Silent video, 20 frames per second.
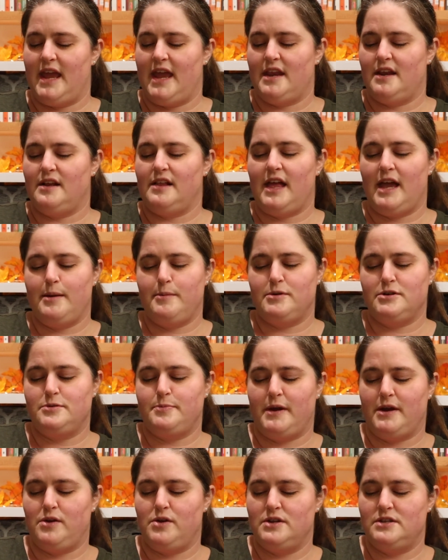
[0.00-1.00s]
and Climbers
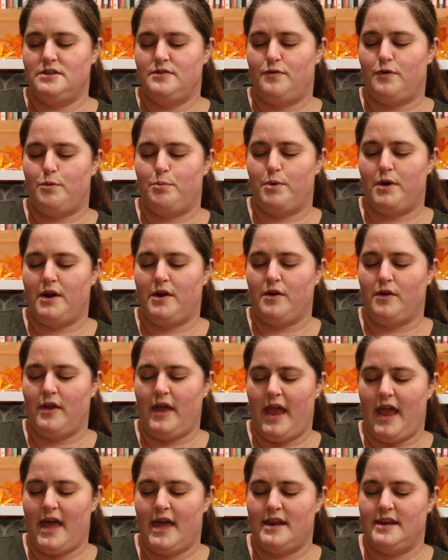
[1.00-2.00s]
by Christopher Brickell
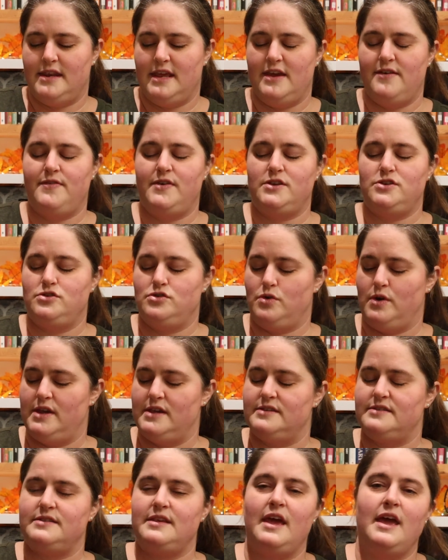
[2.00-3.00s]
and David
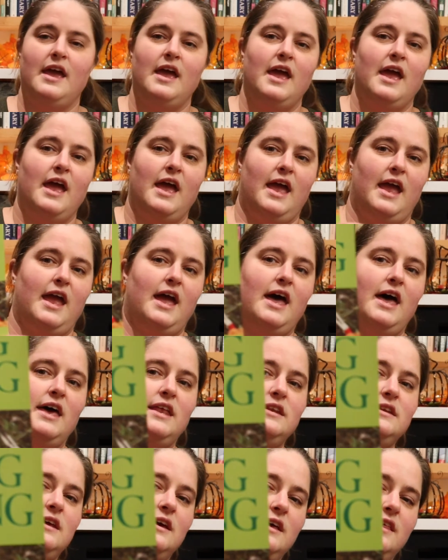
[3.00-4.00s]
Joyce. And